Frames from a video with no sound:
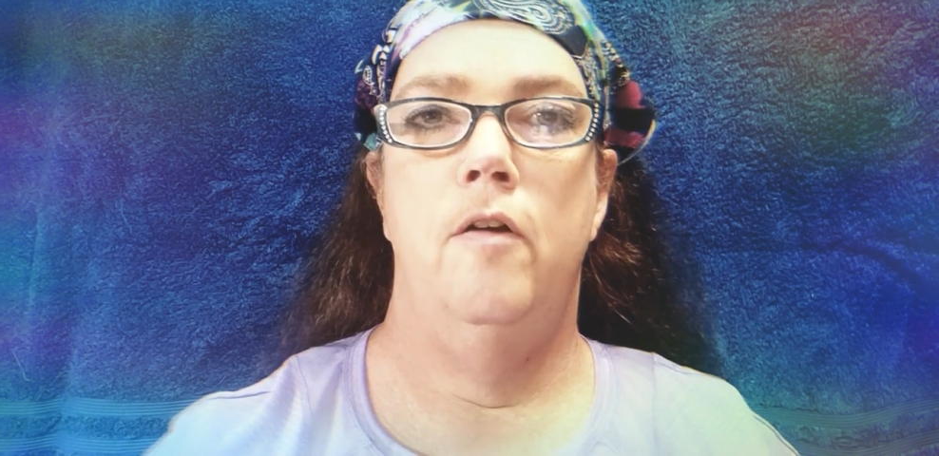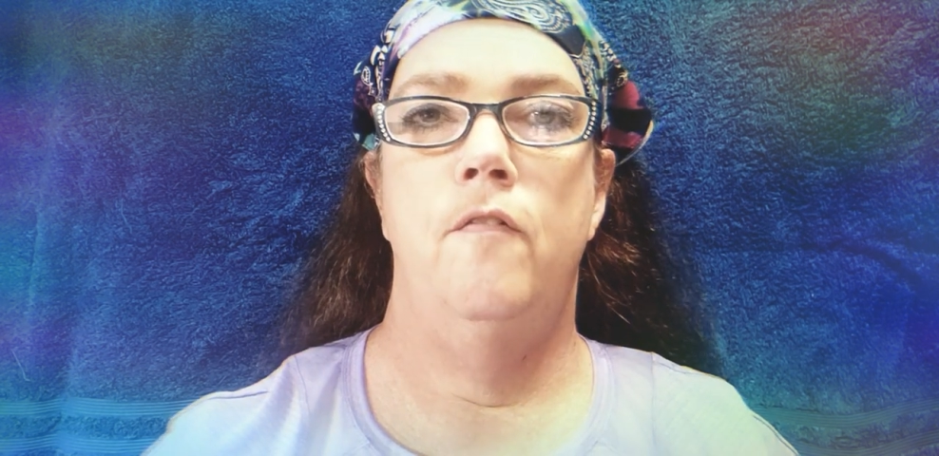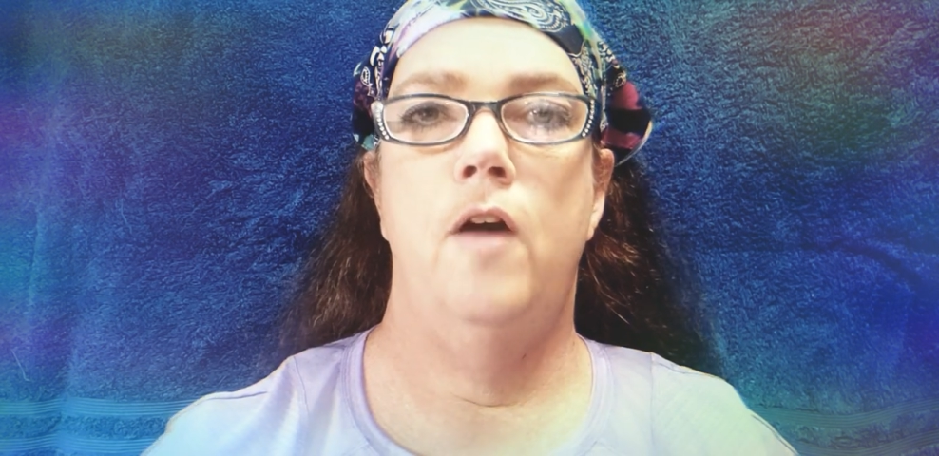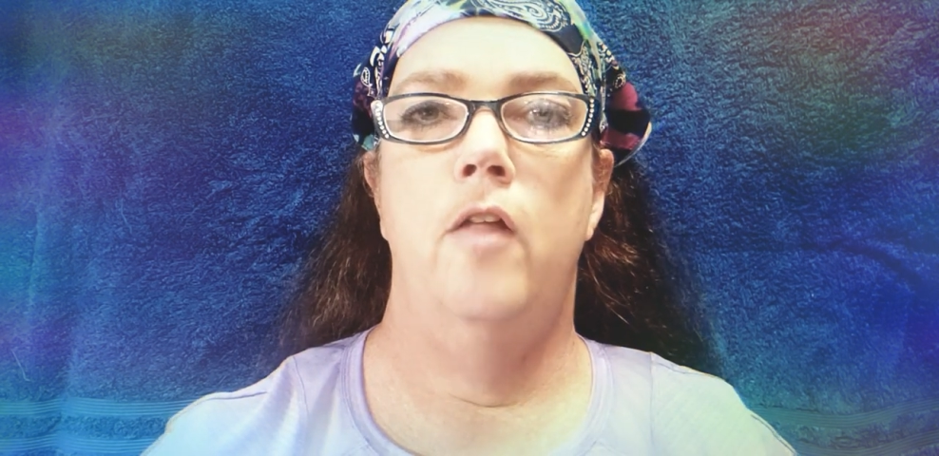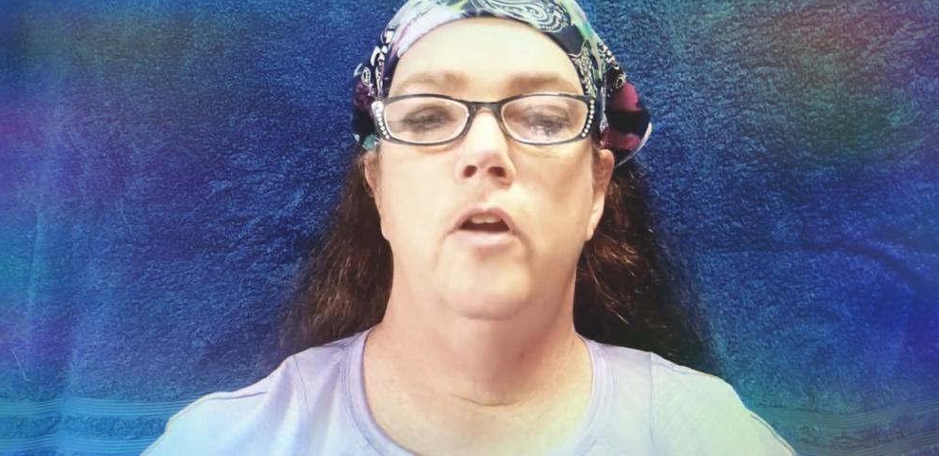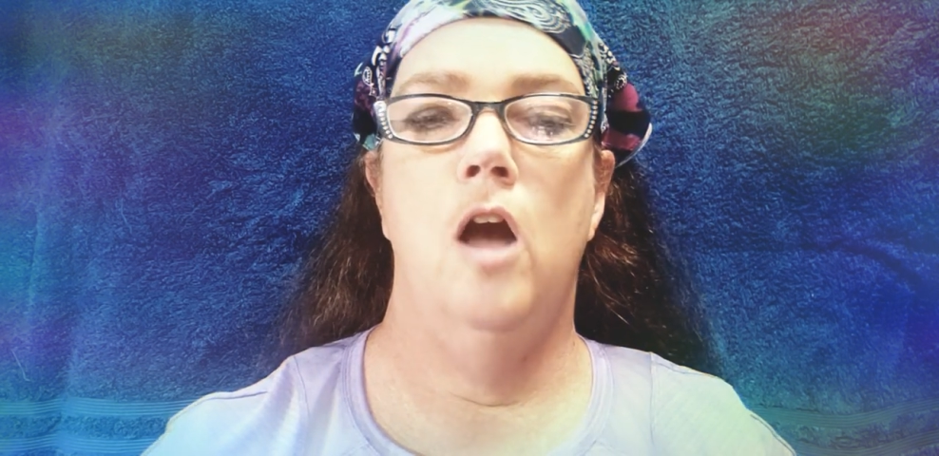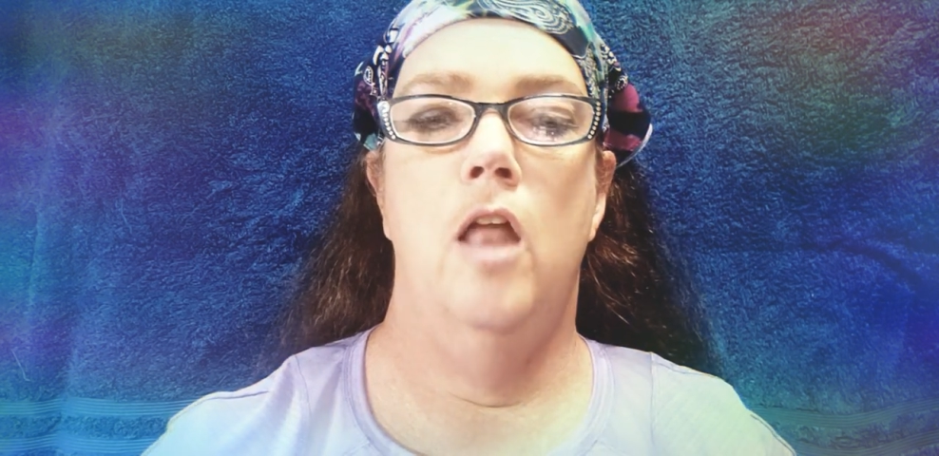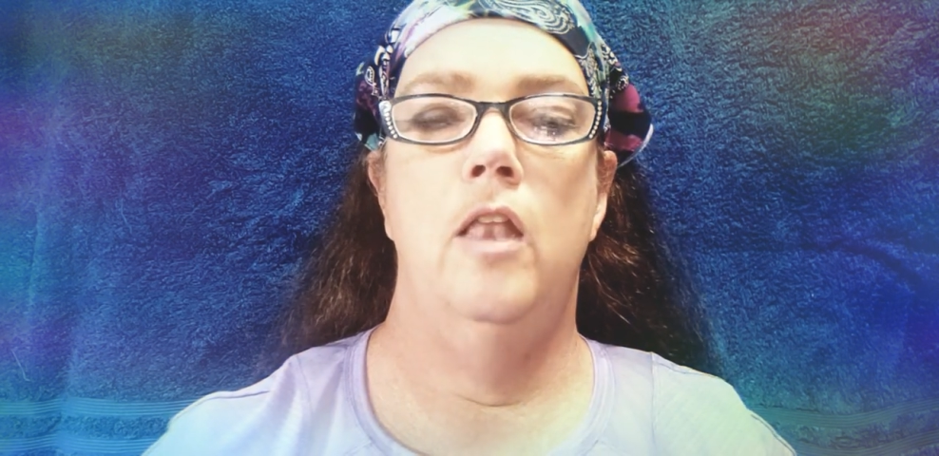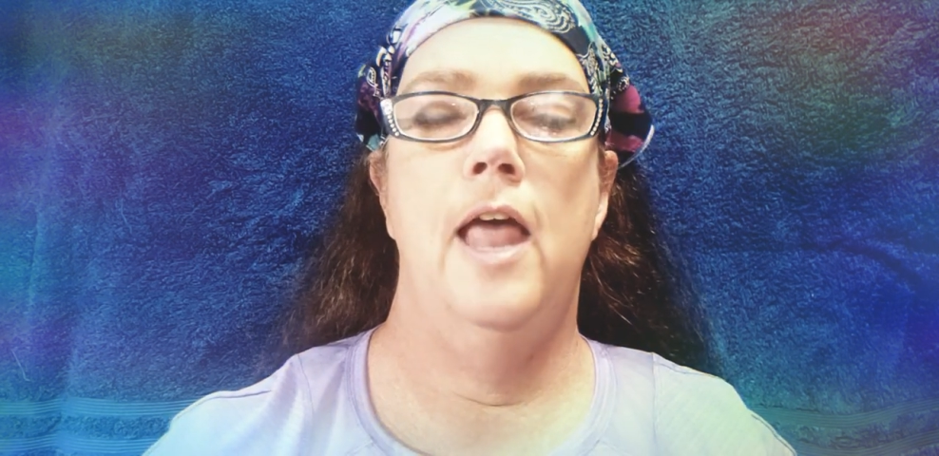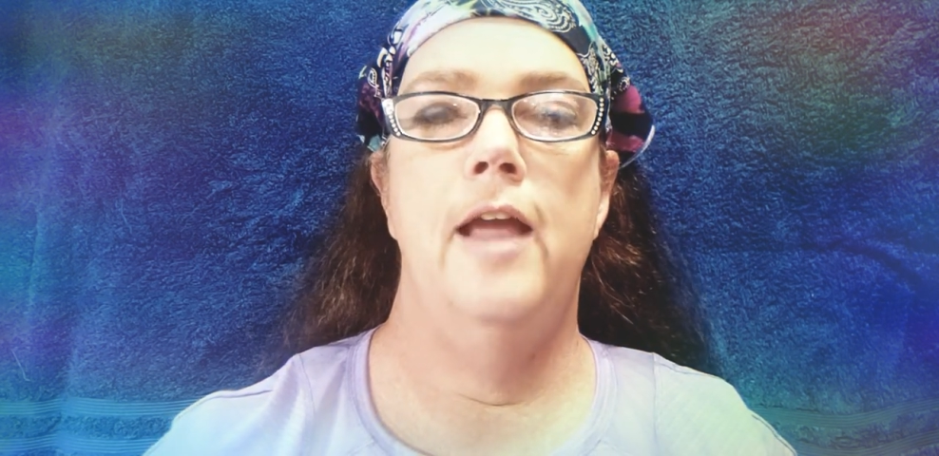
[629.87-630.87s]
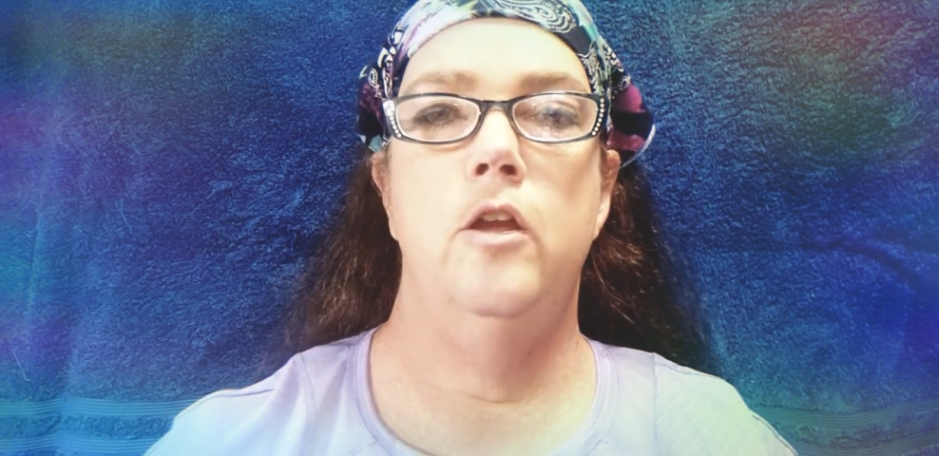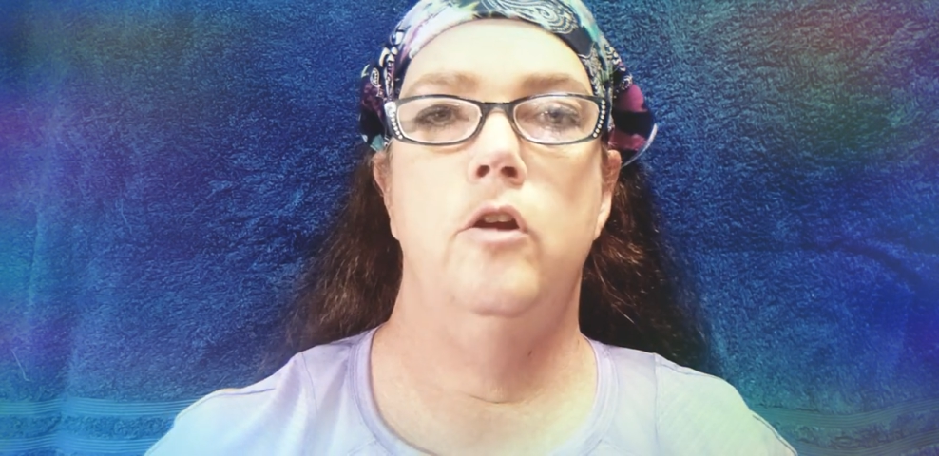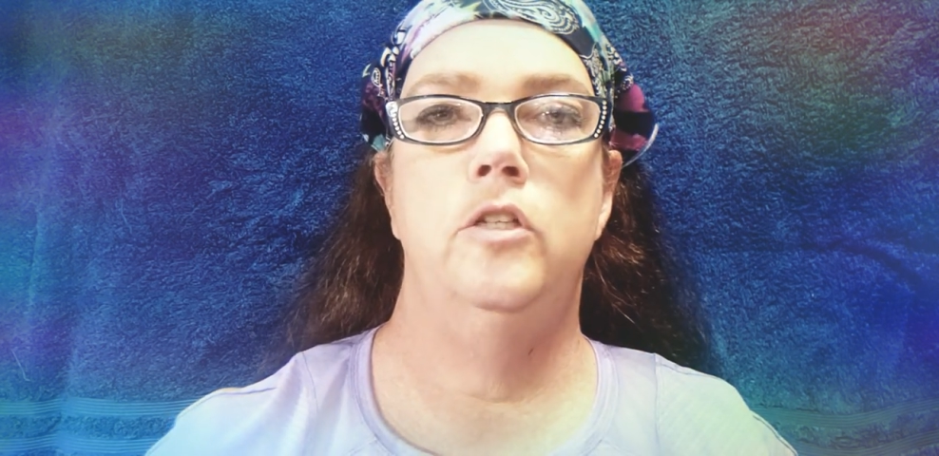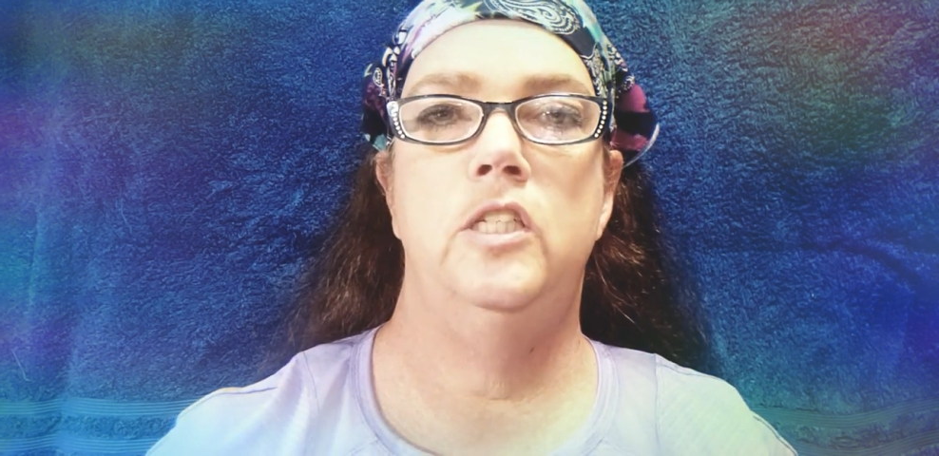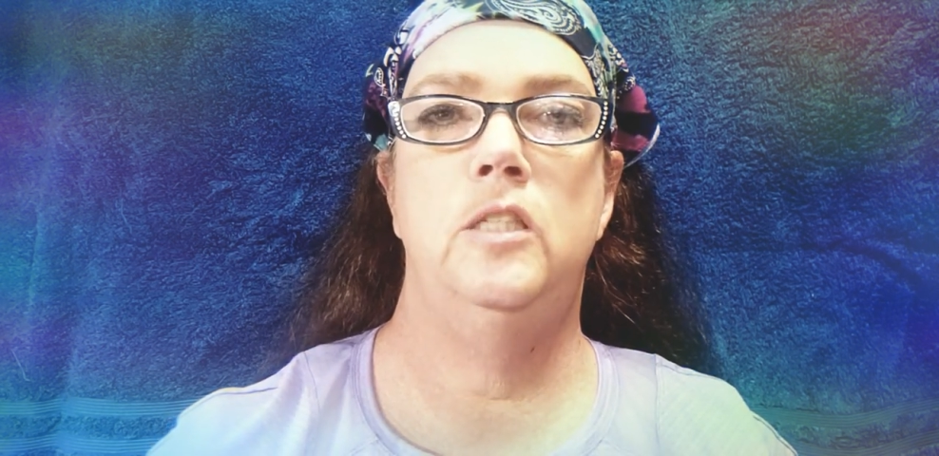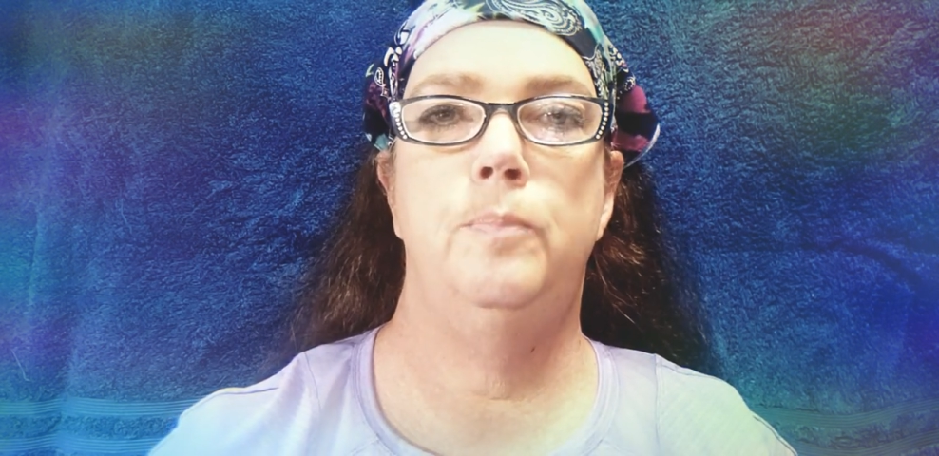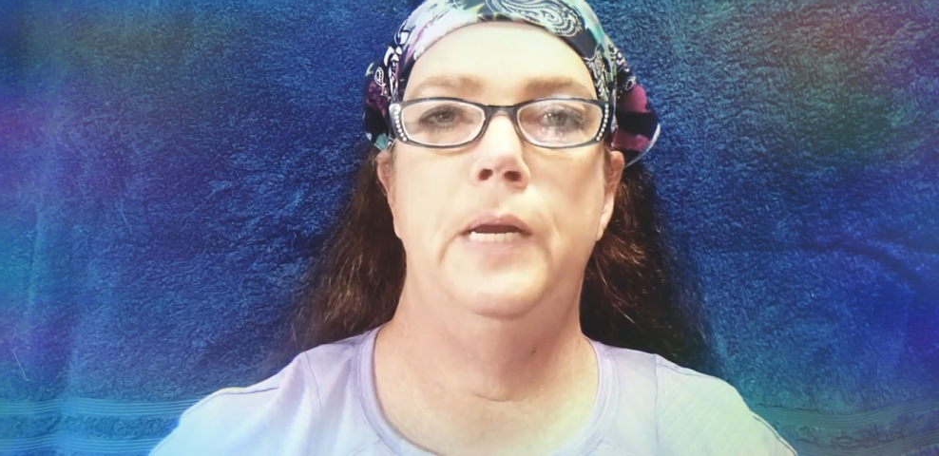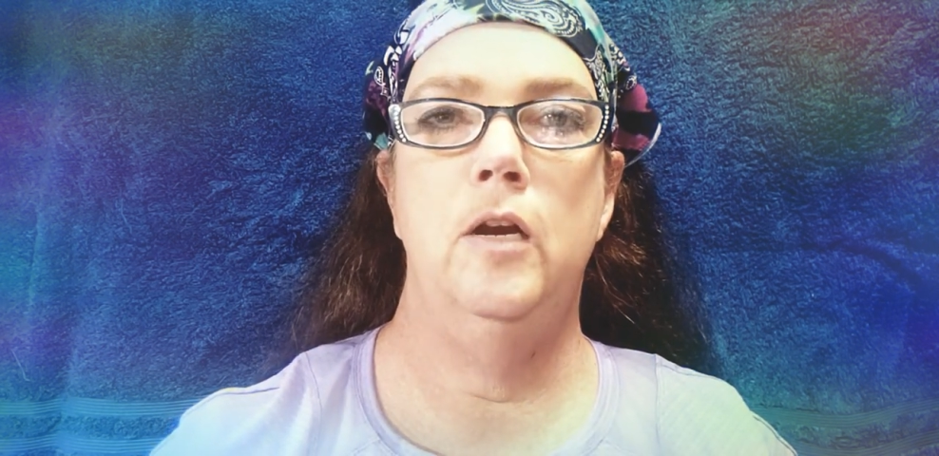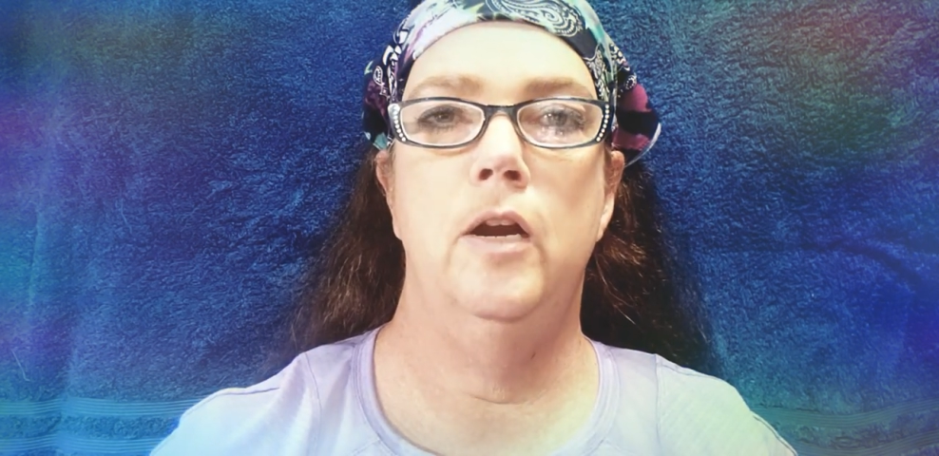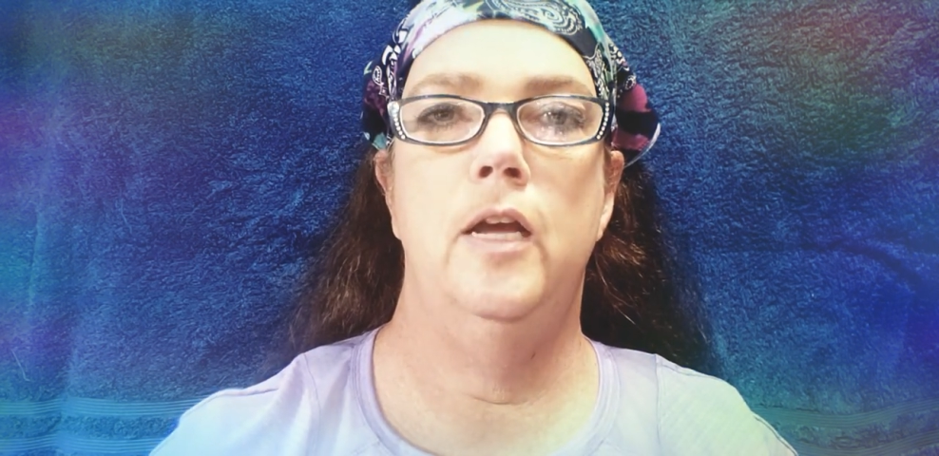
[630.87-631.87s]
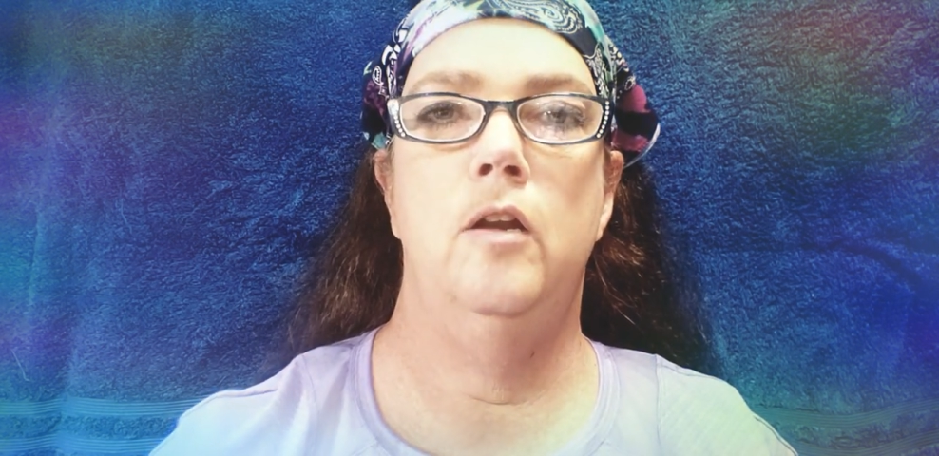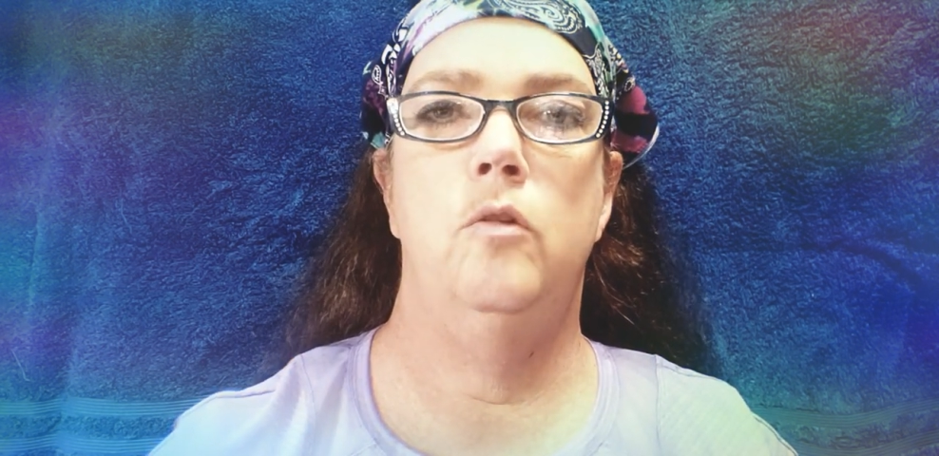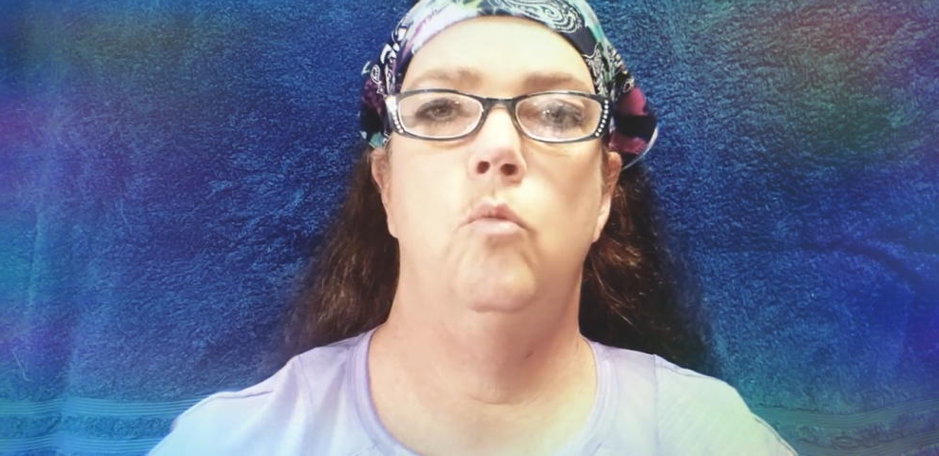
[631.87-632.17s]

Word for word: Father God, let your spirit,